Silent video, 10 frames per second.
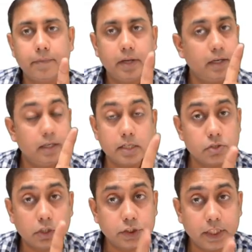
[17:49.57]
It does
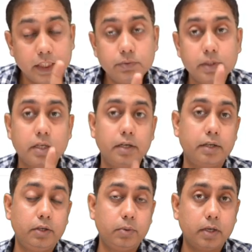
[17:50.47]
not change with
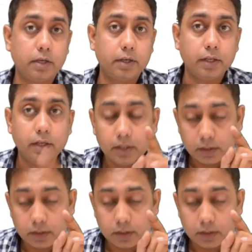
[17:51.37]
country to country.